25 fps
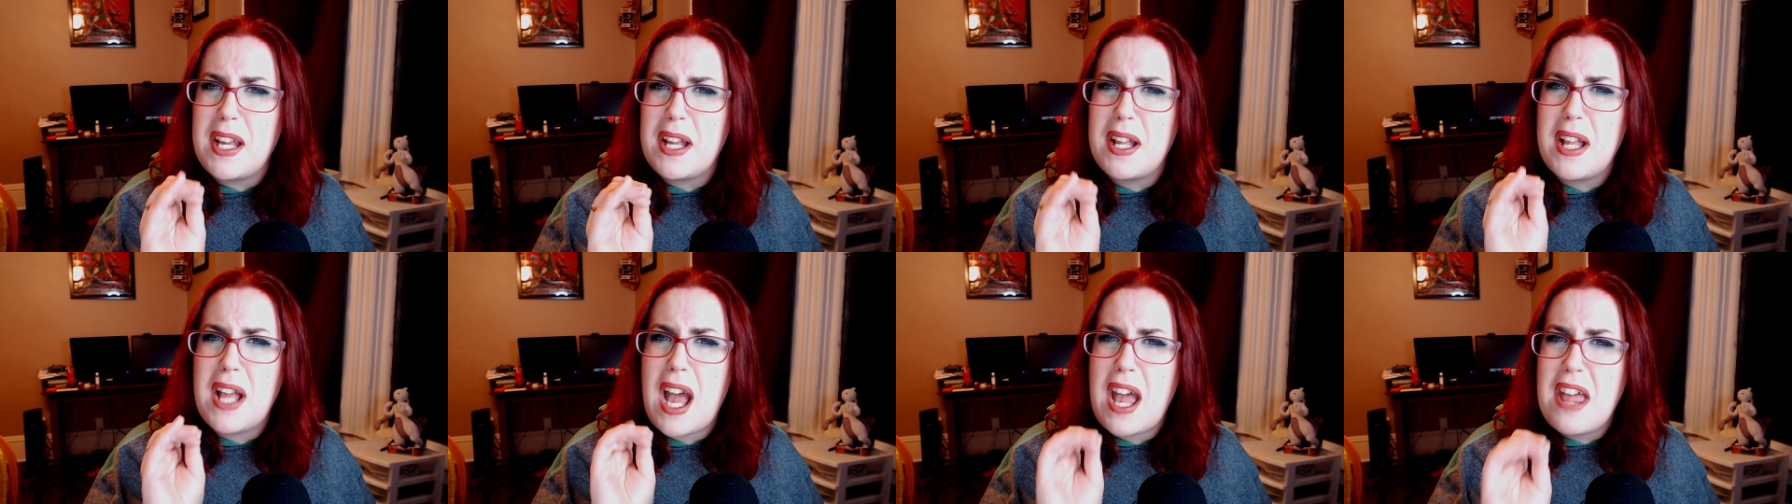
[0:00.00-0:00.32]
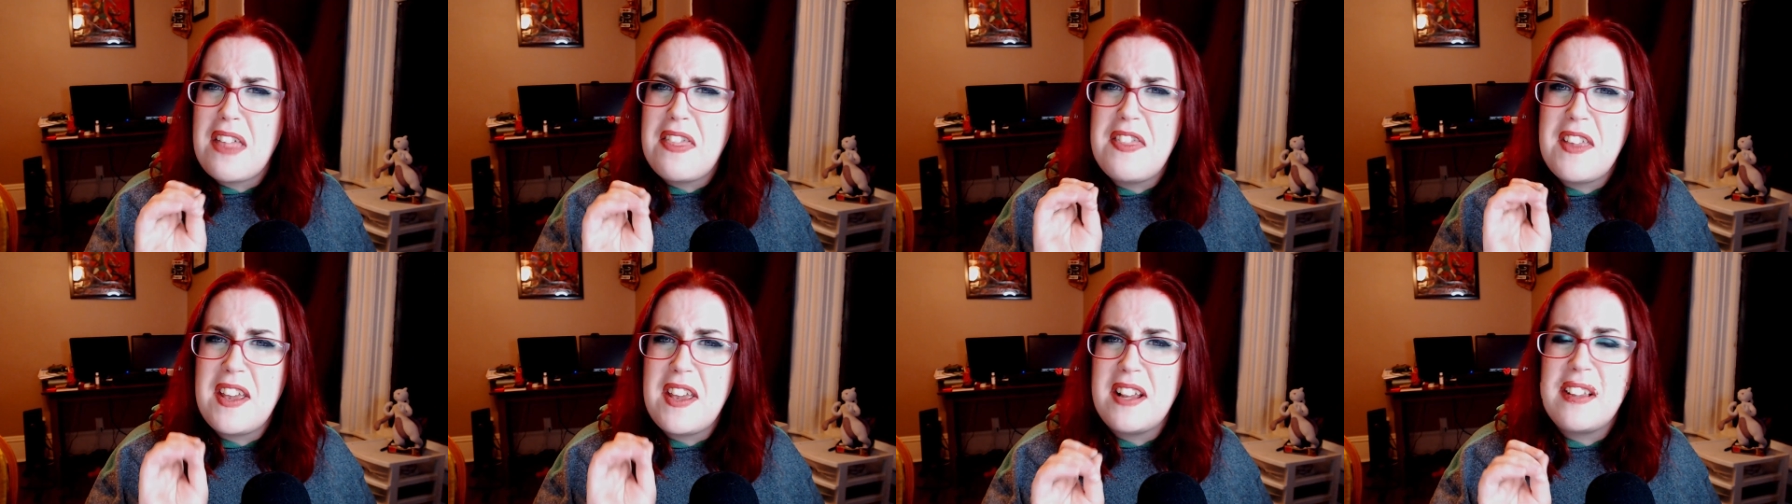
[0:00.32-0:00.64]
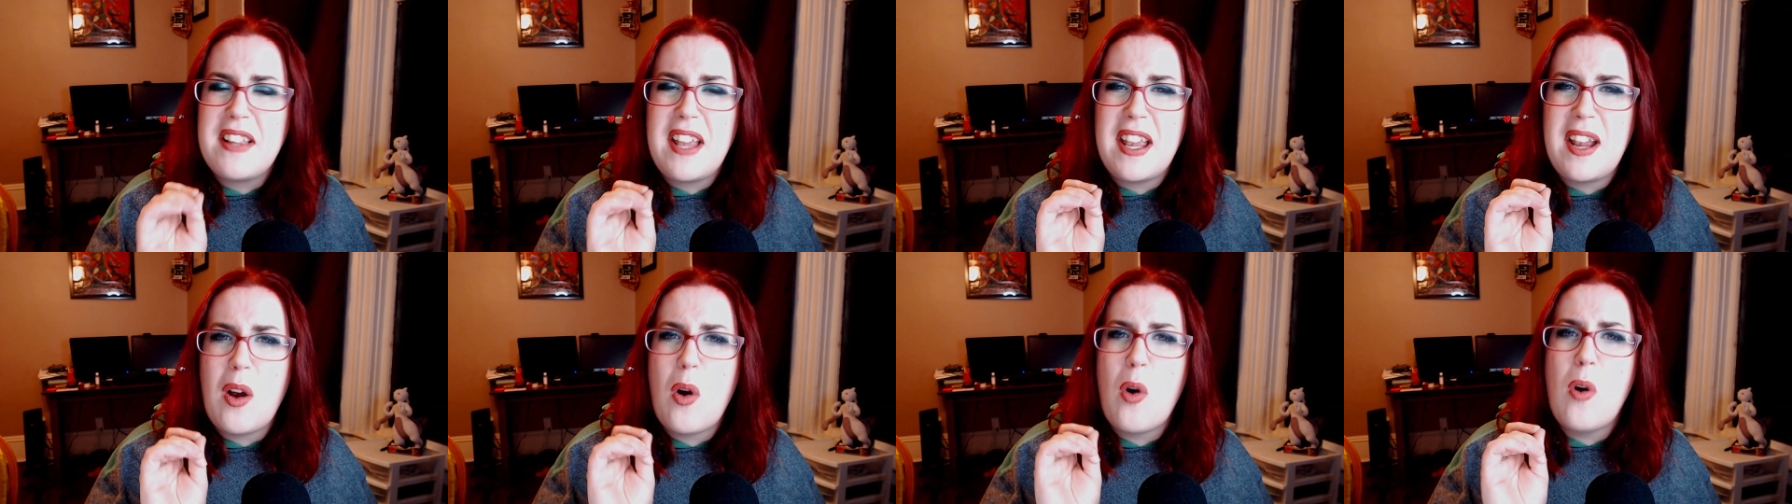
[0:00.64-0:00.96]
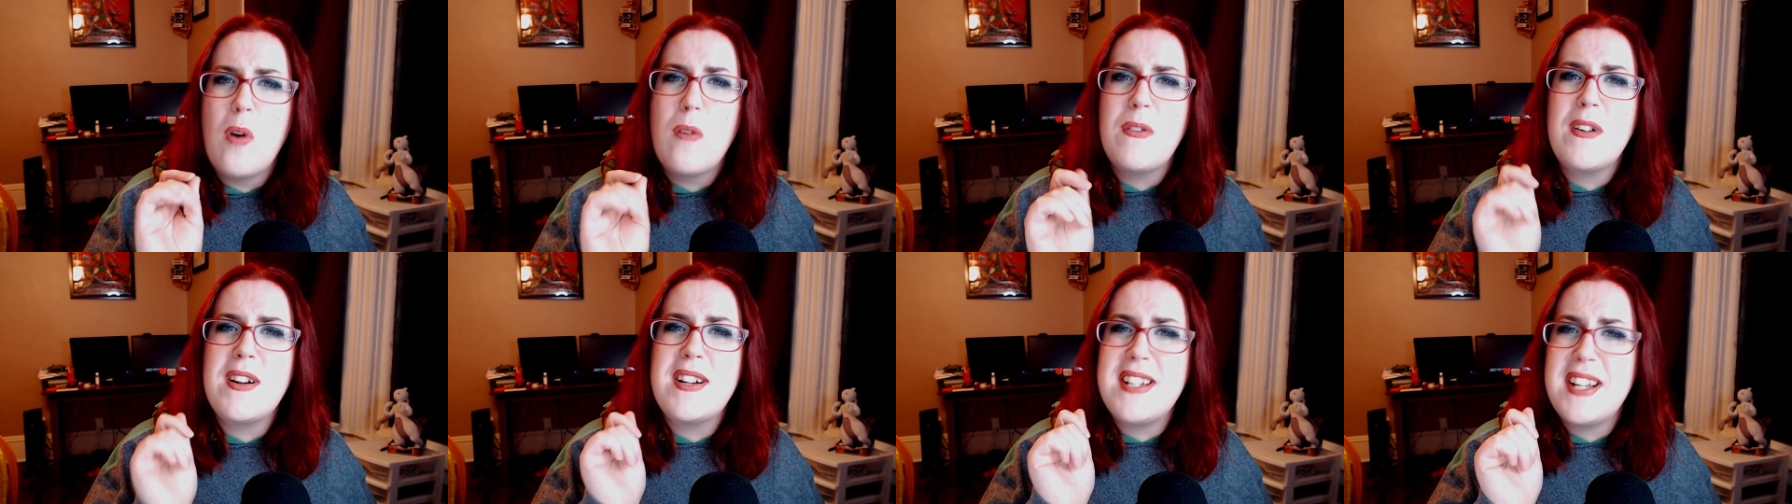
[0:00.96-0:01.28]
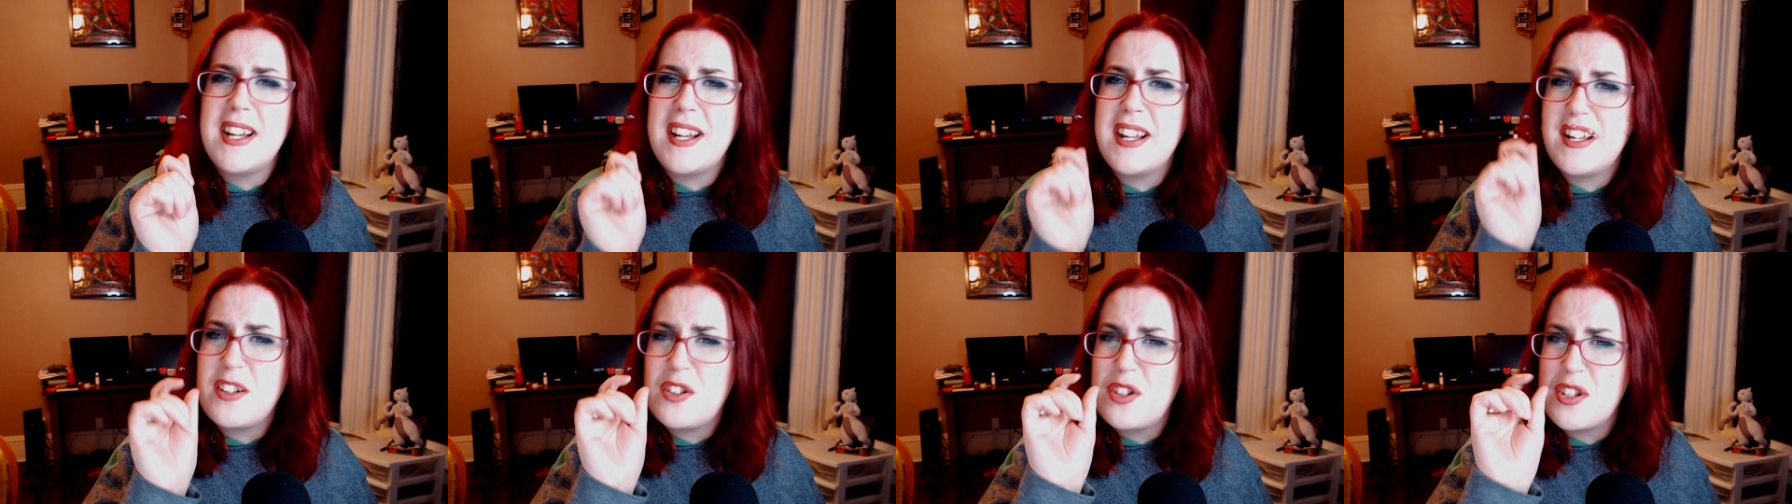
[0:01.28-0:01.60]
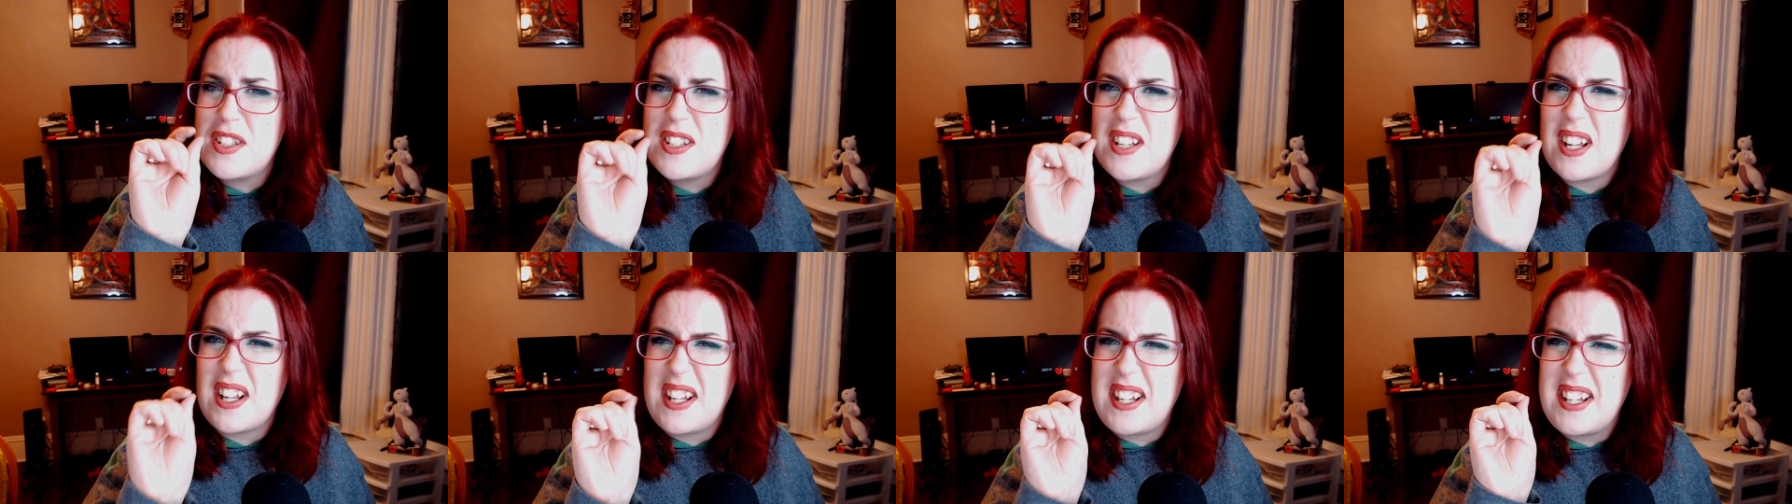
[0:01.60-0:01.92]
I think they overdid it
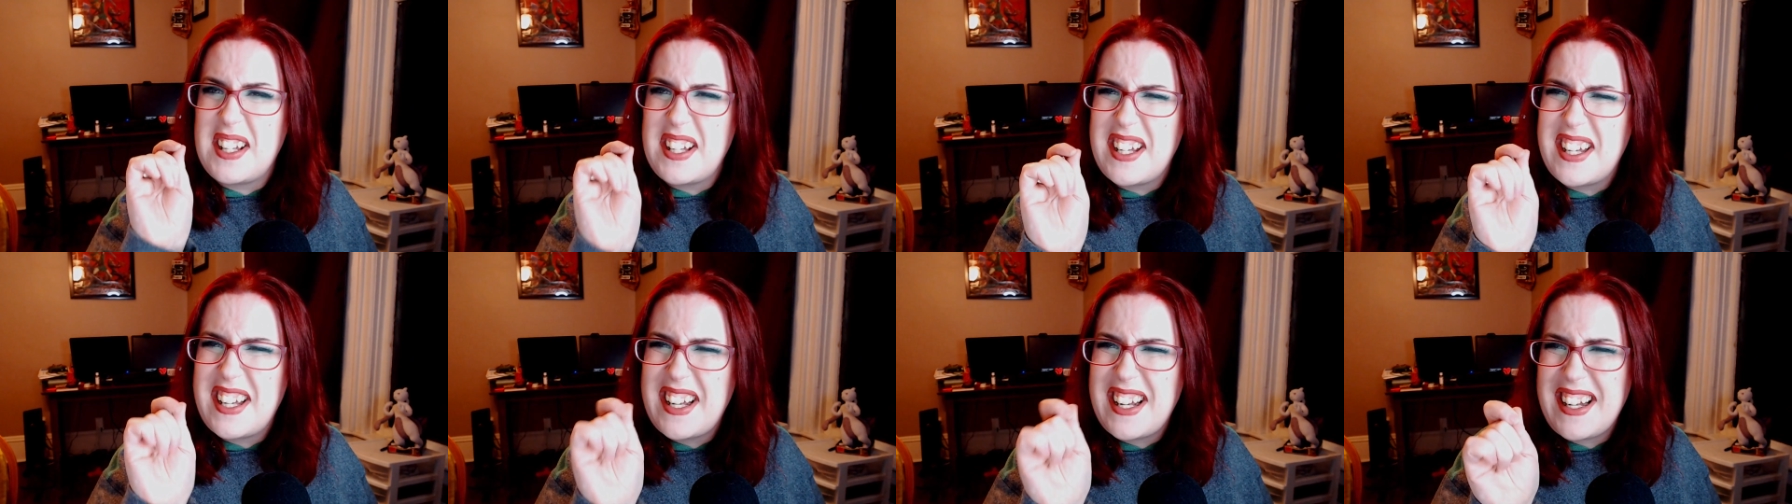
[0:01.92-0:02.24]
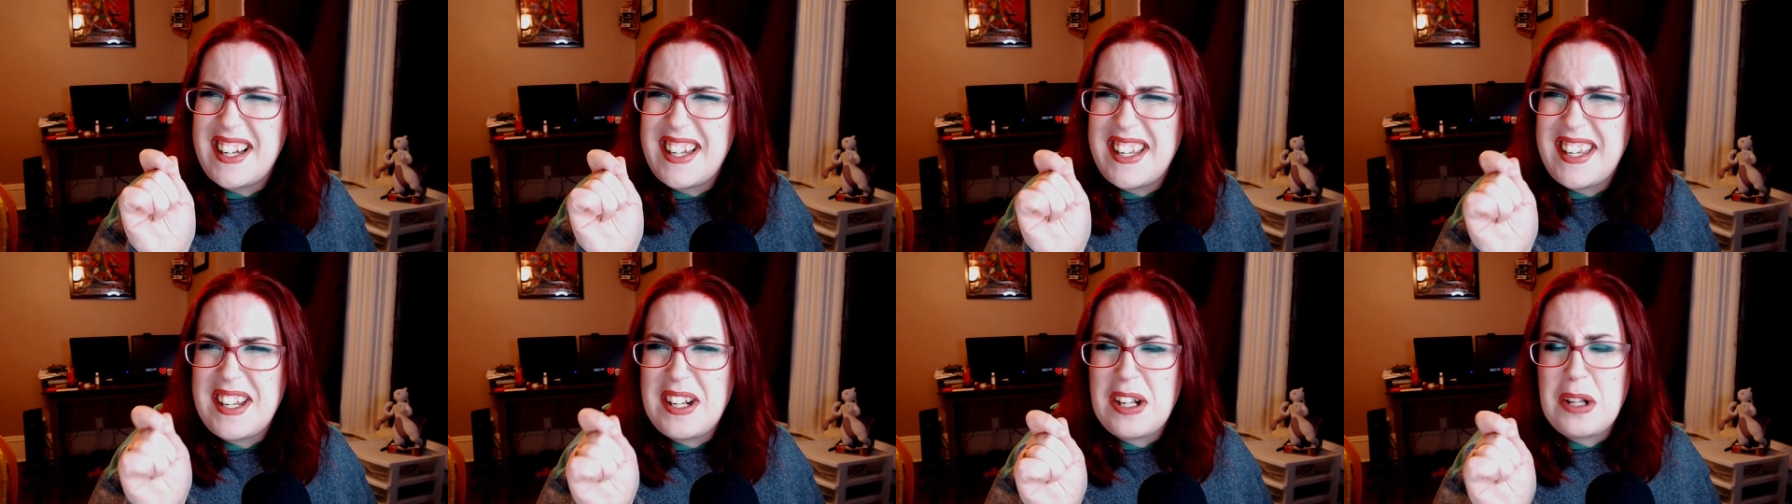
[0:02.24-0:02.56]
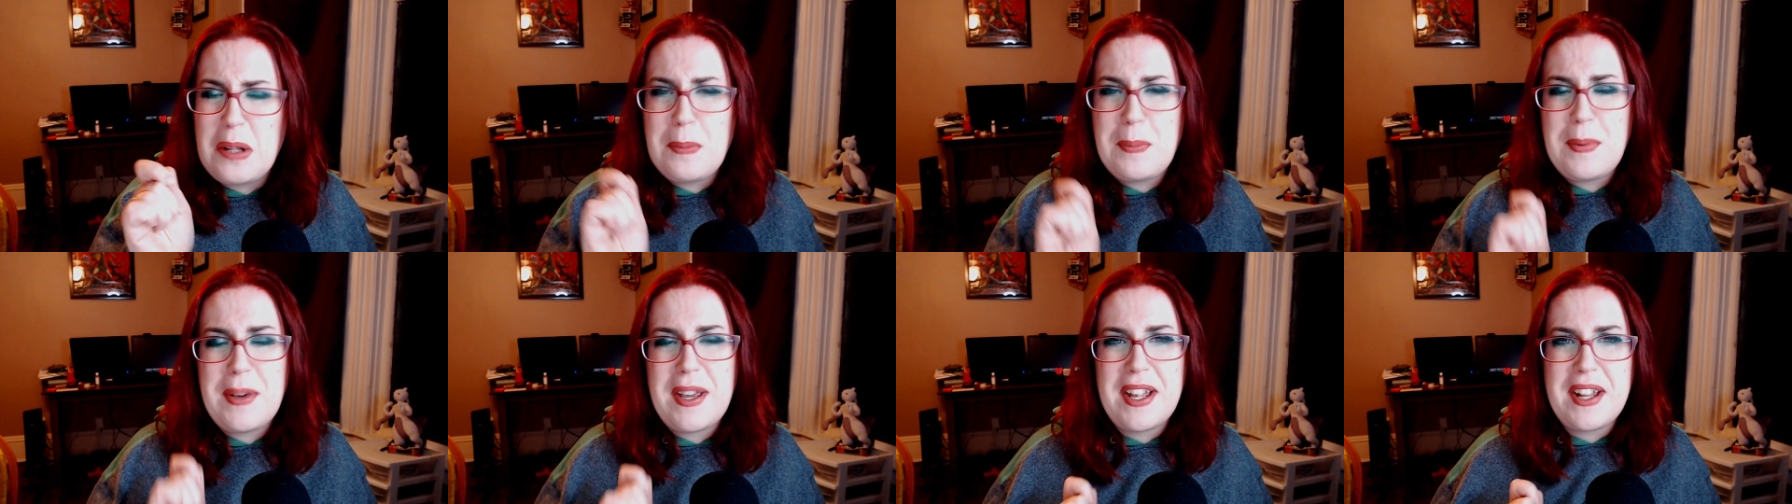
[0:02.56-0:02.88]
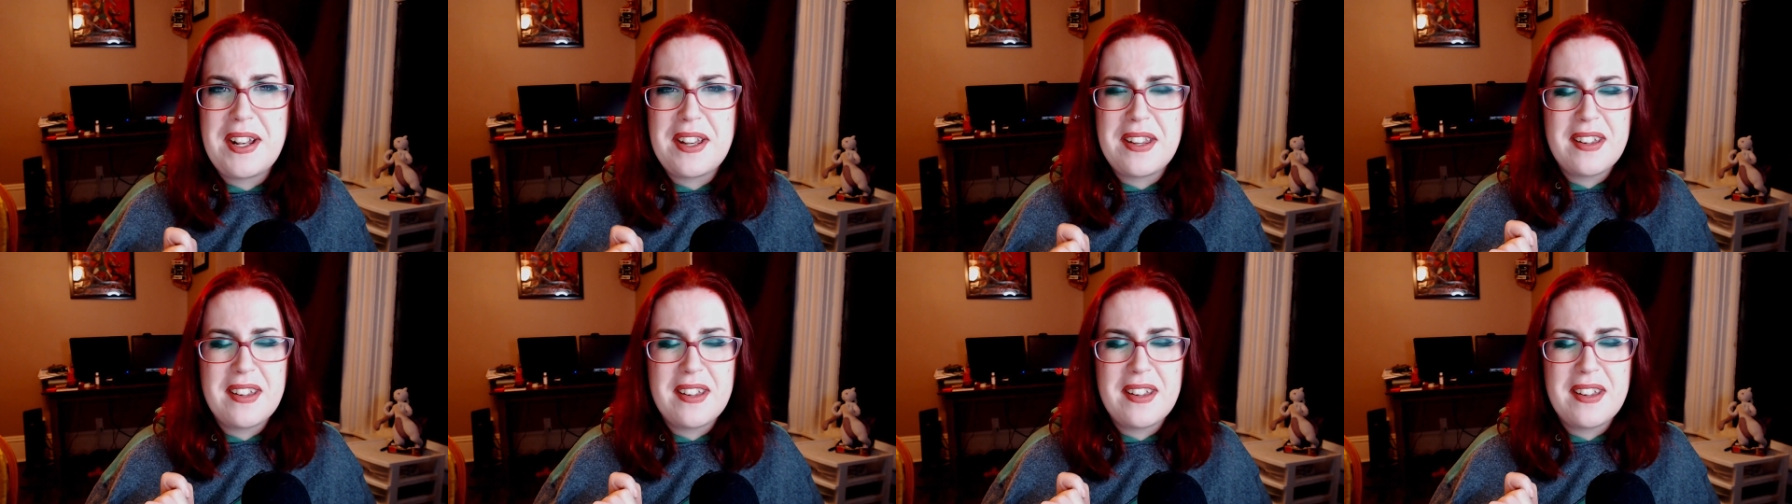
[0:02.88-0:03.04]
just a little bit.